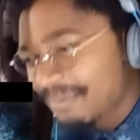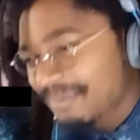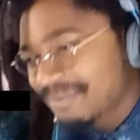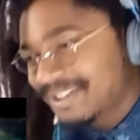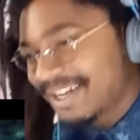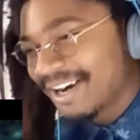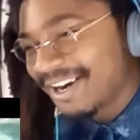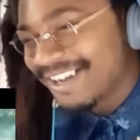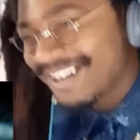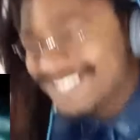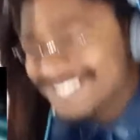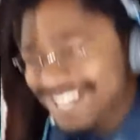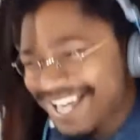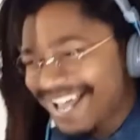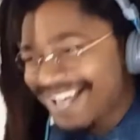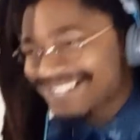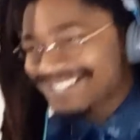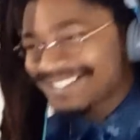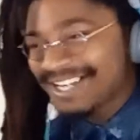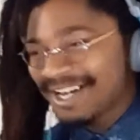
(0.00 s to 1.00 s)
Turn his
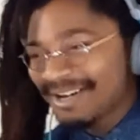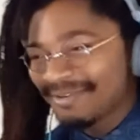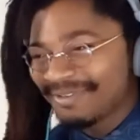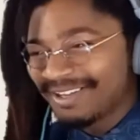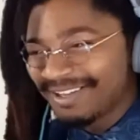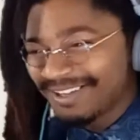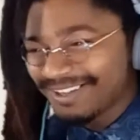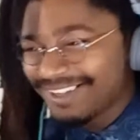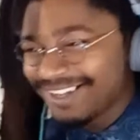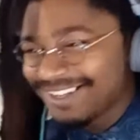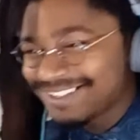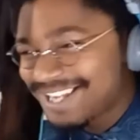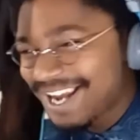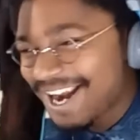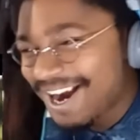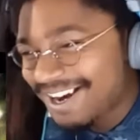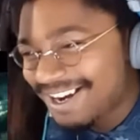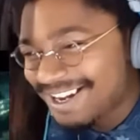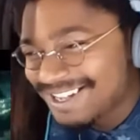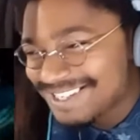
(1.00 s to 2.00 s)
ass up.
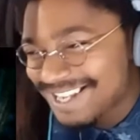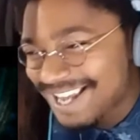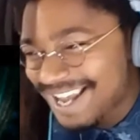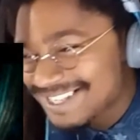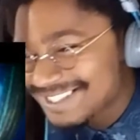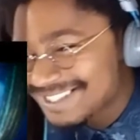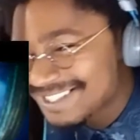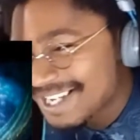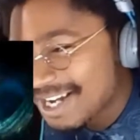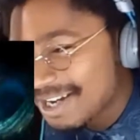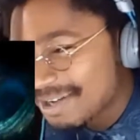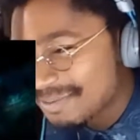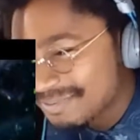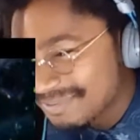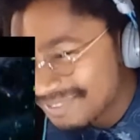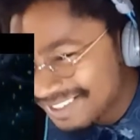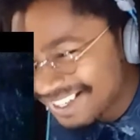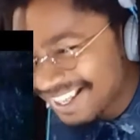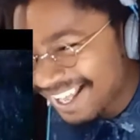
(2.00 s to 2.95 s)
Turn his ass up.